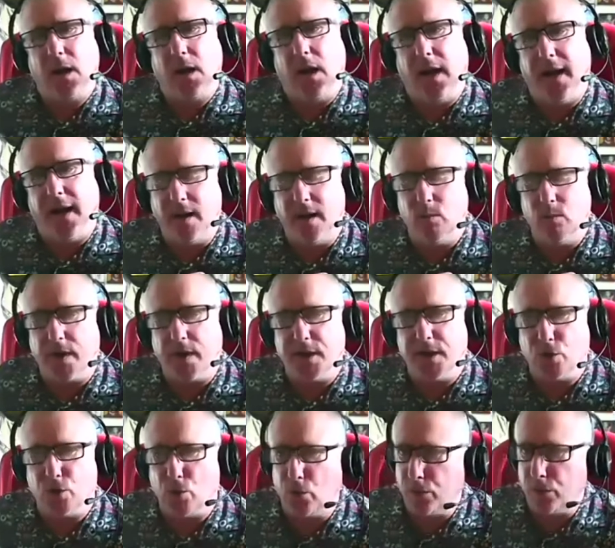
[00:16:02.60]
in what he
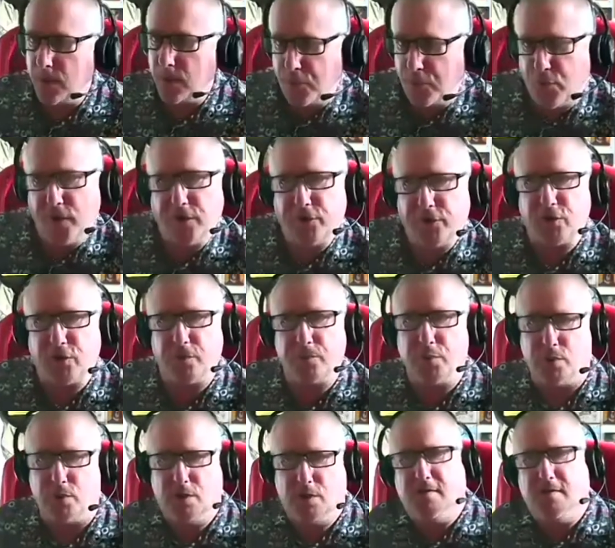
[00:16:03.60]
called the
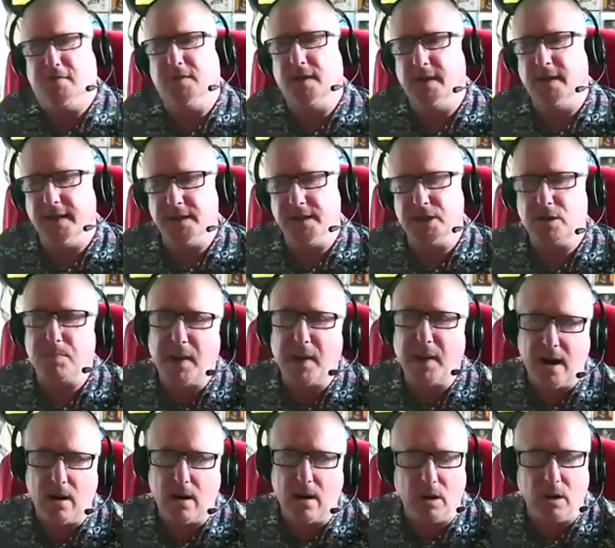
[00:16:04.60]
principle of the least
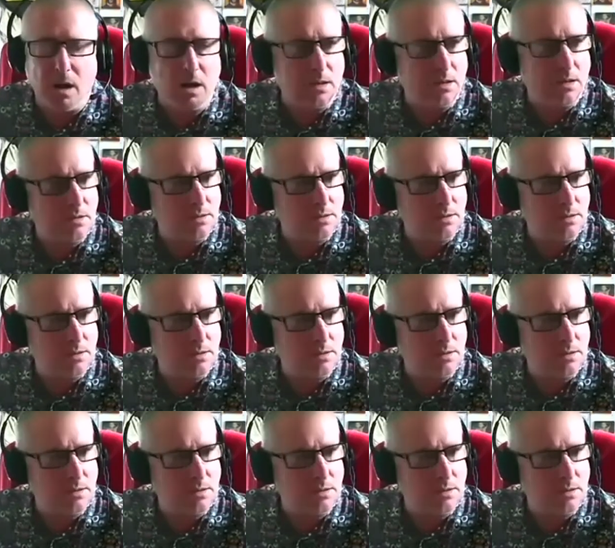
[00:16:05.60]
power